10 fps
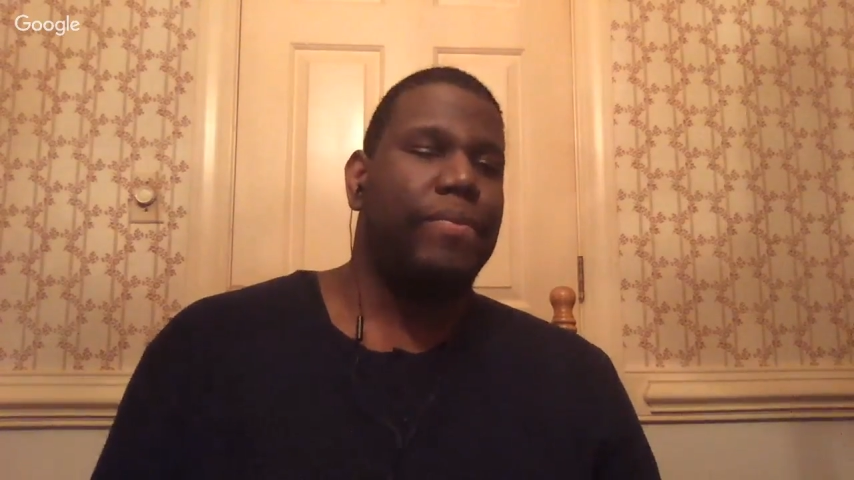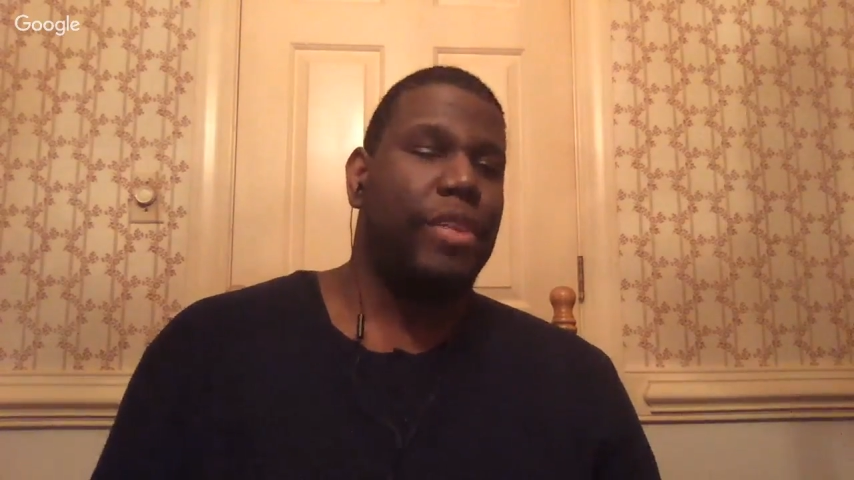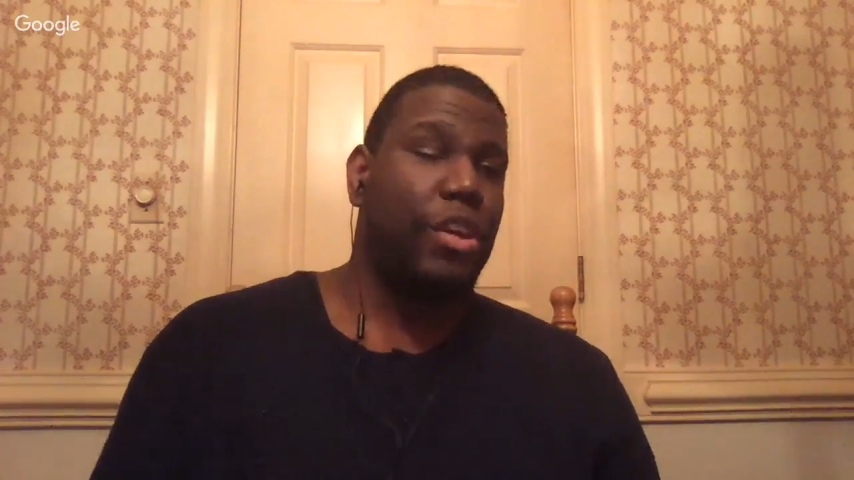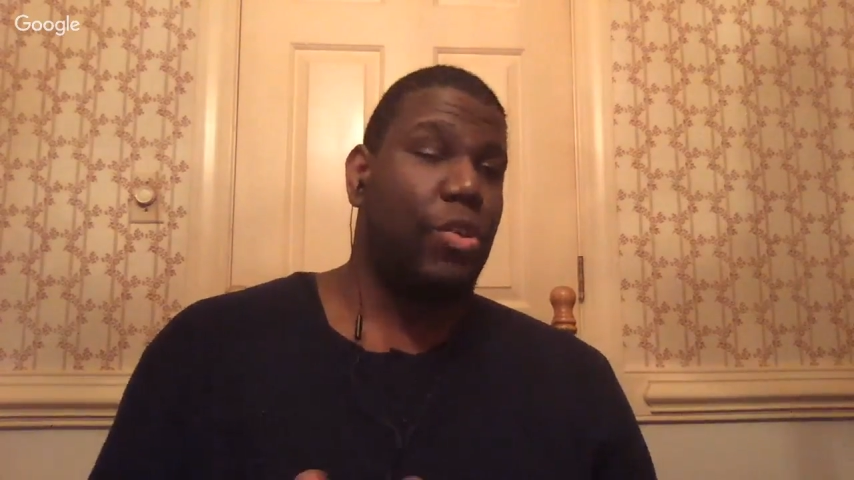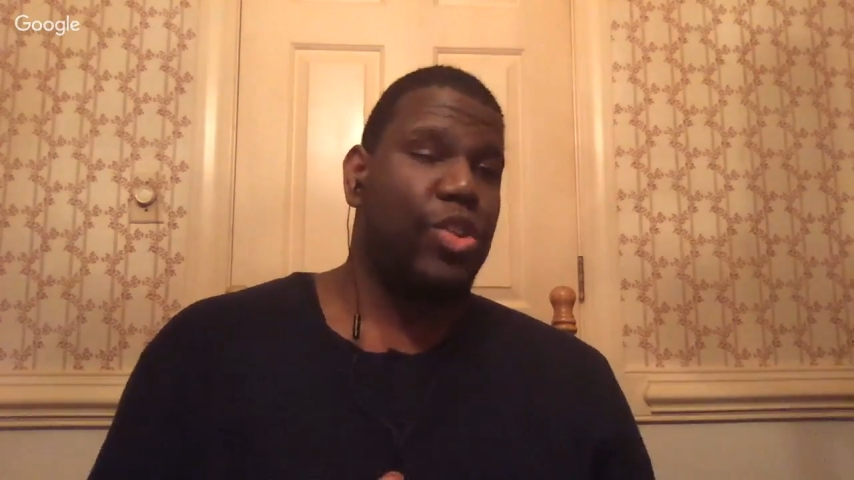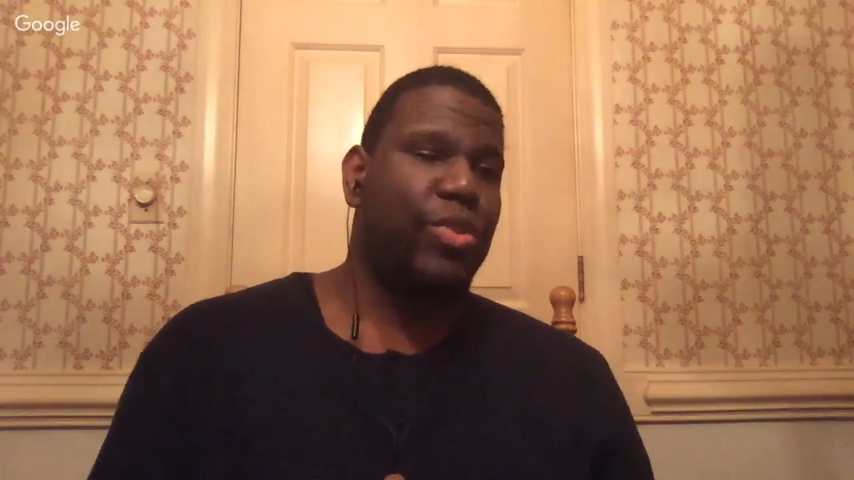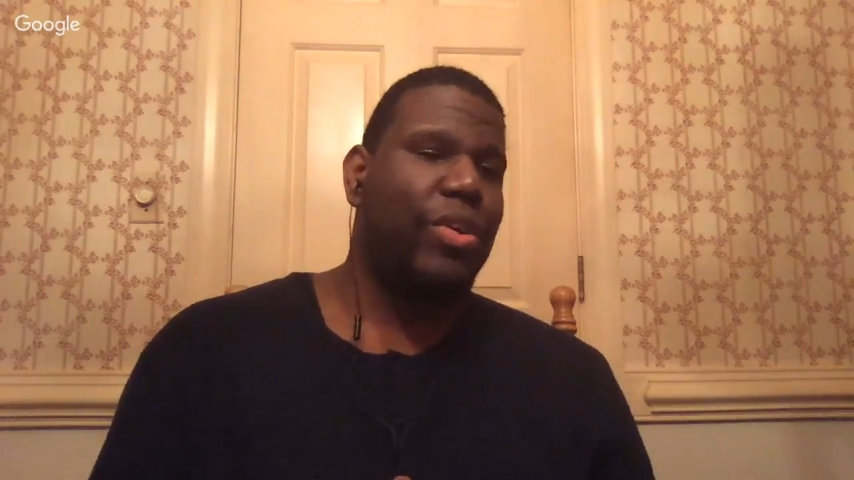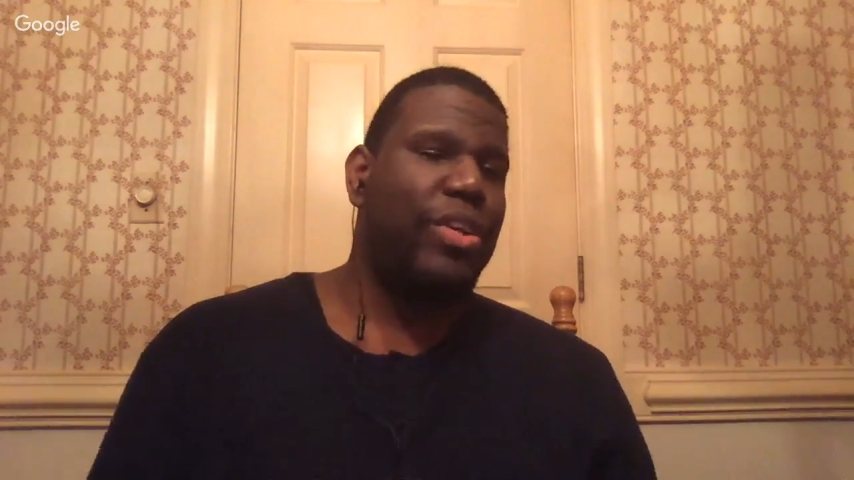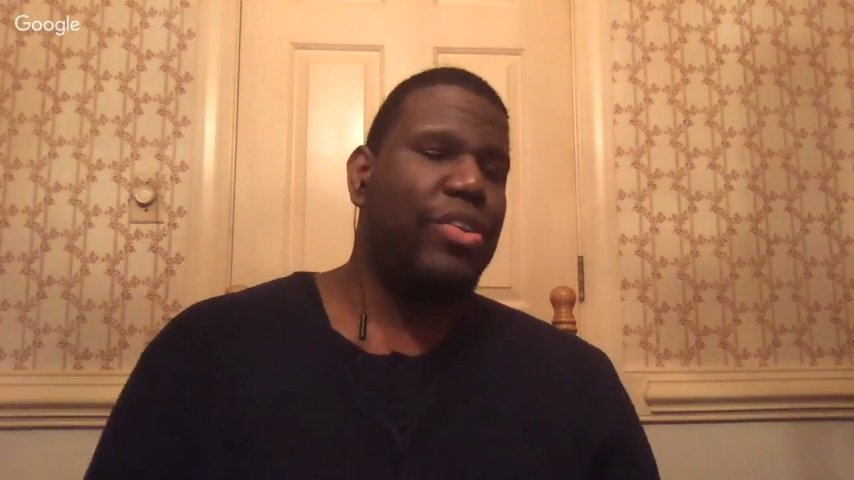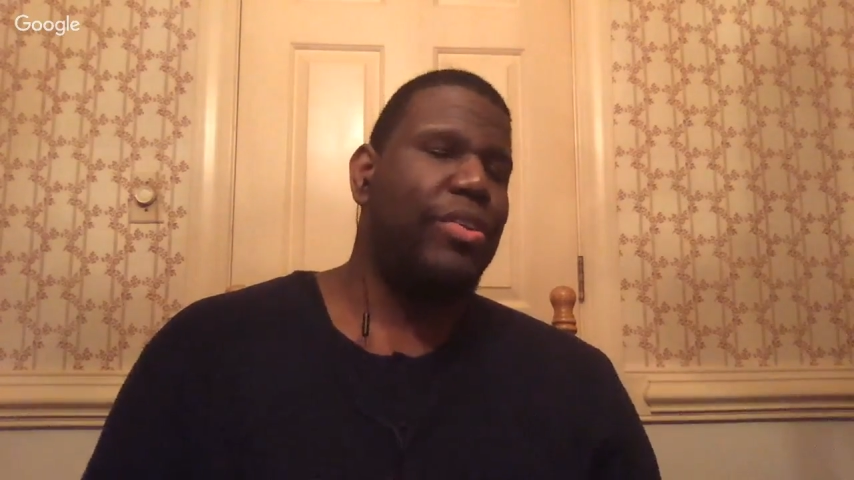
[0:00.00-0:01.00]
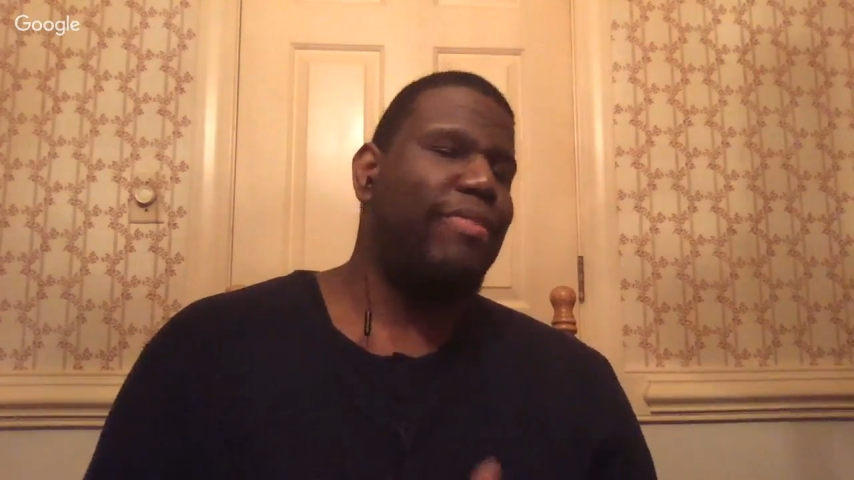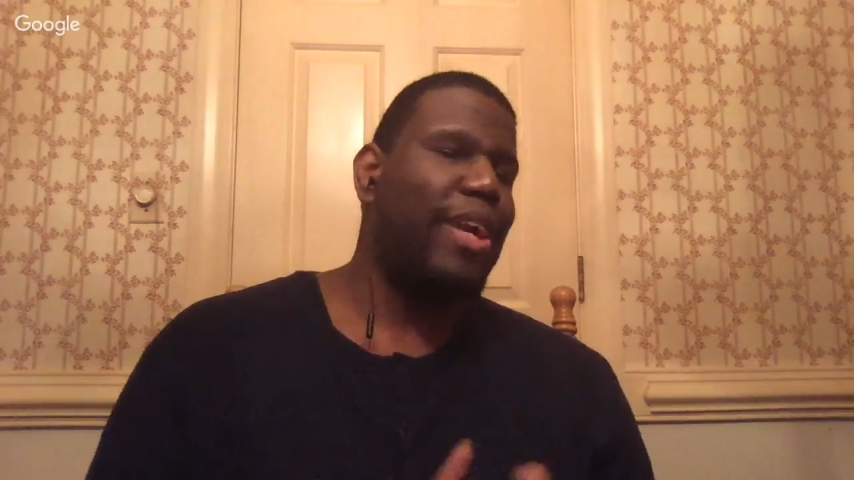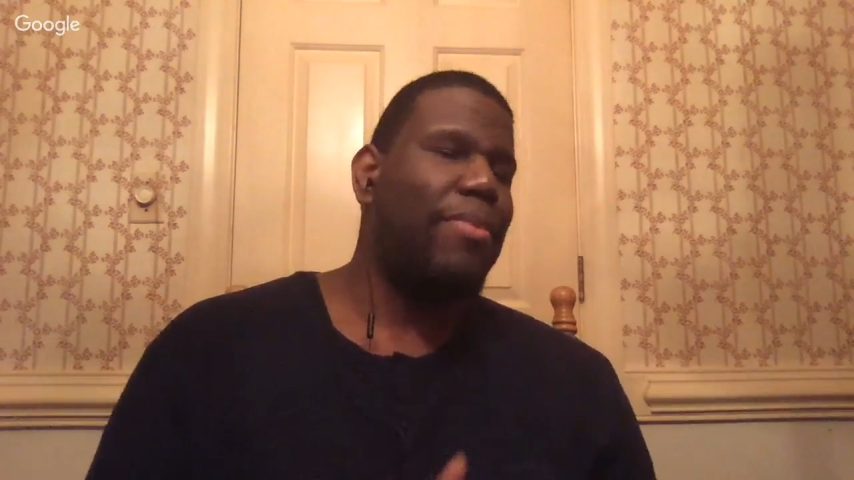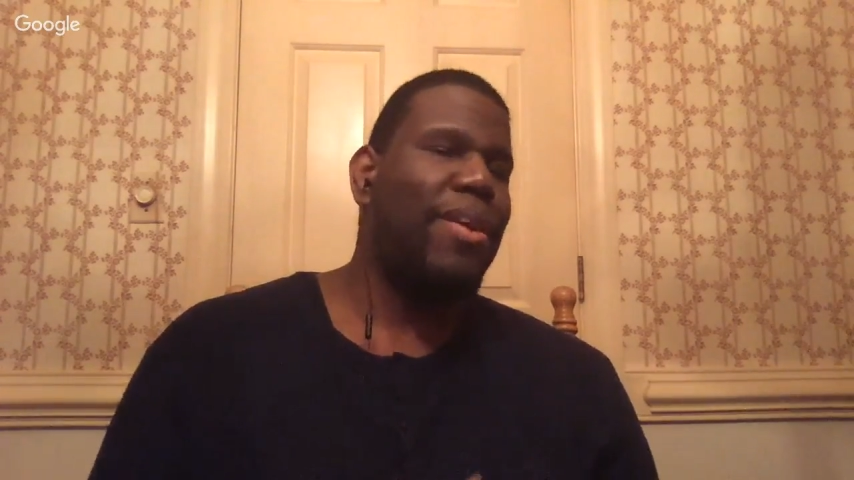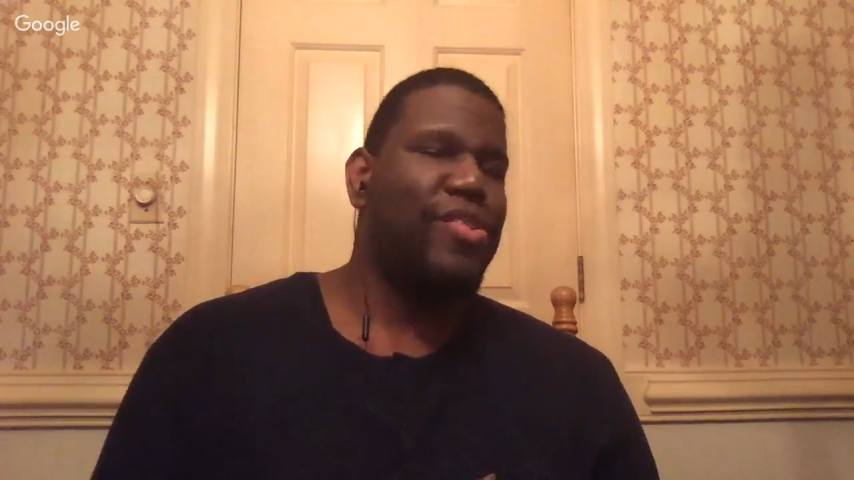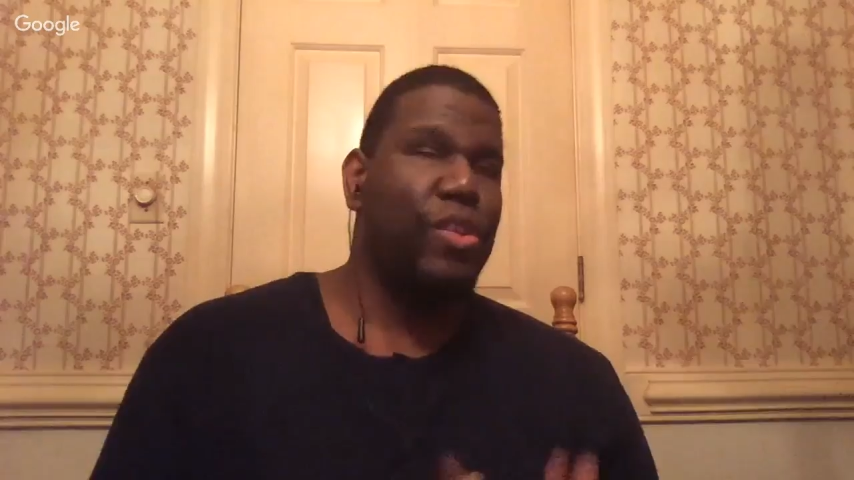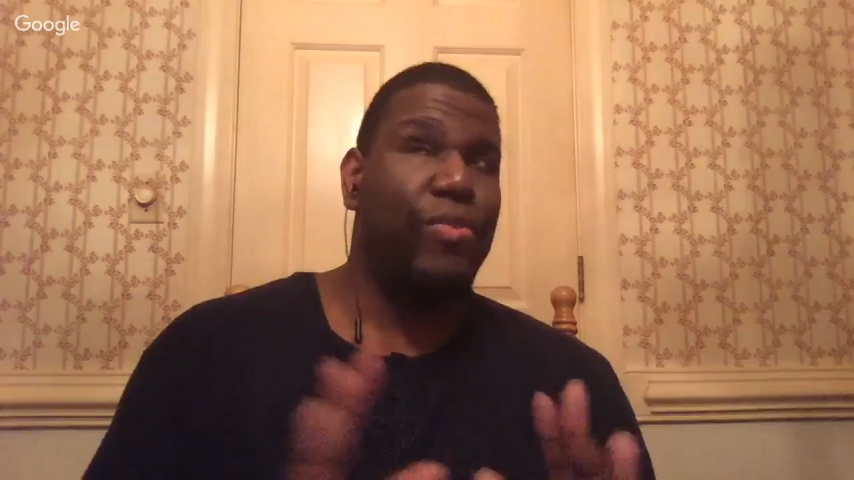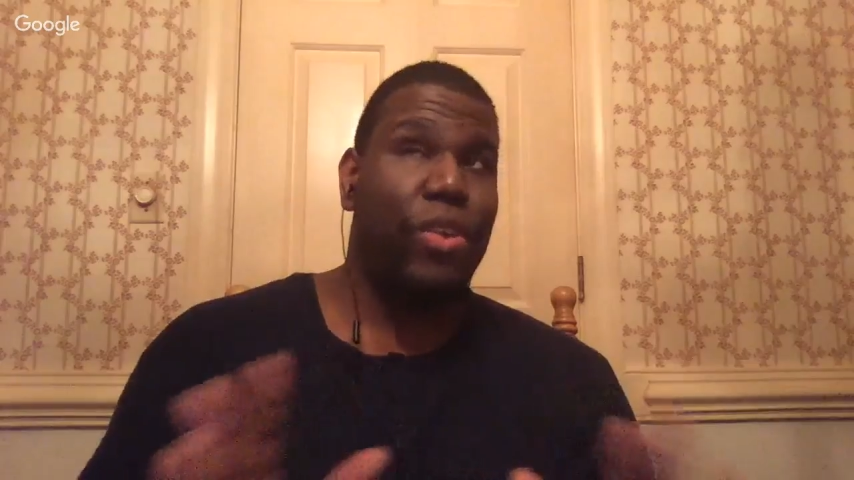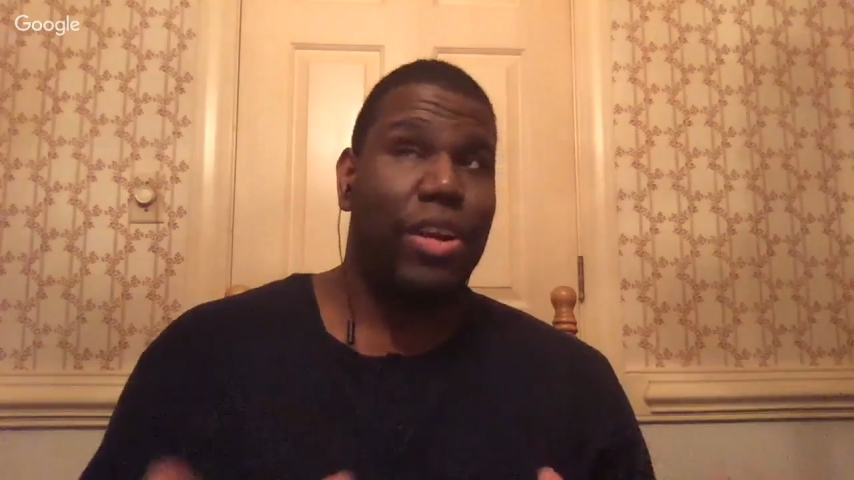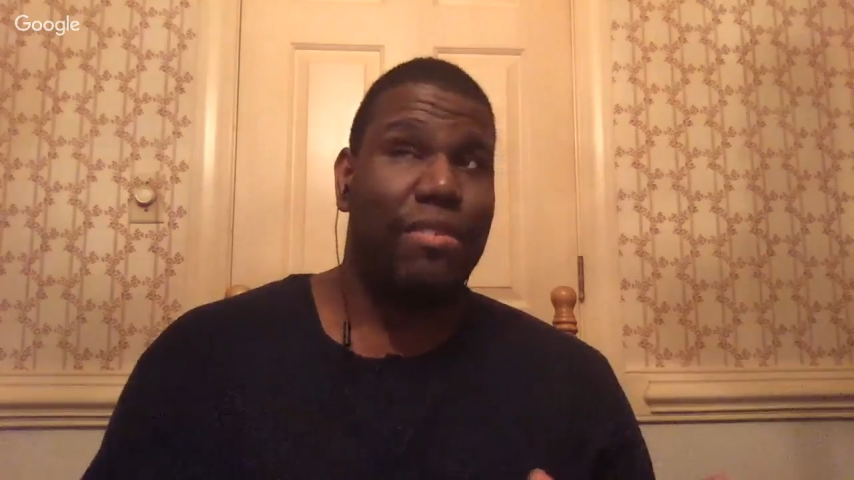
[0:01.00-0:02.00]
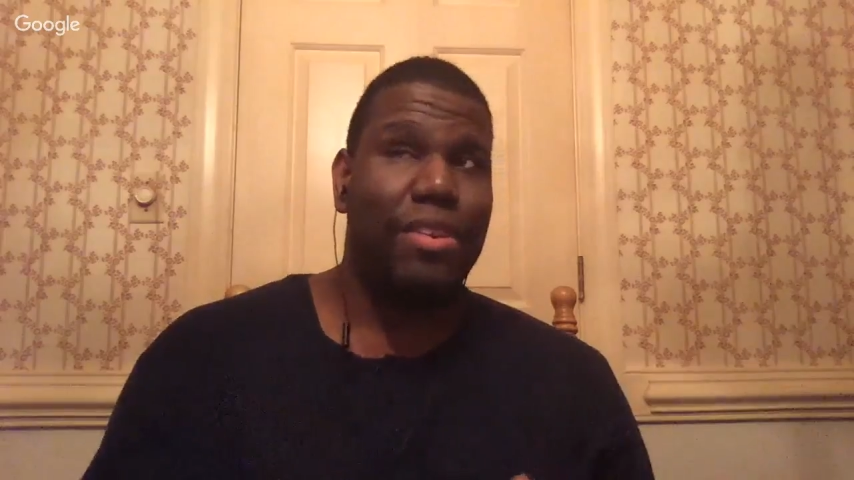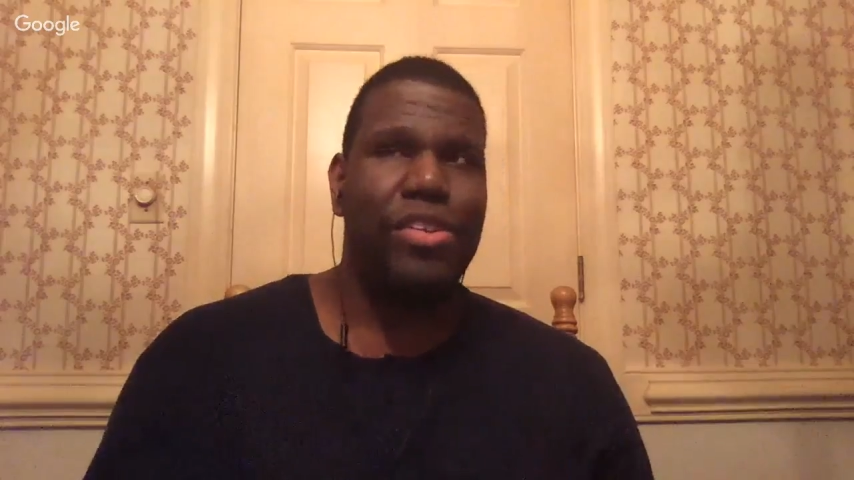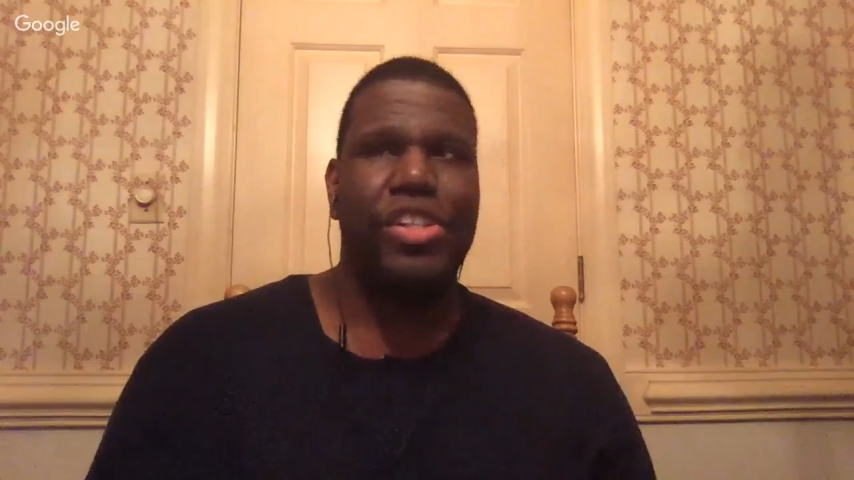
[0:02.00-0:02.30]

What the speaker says: of course, we all know vampires live forever.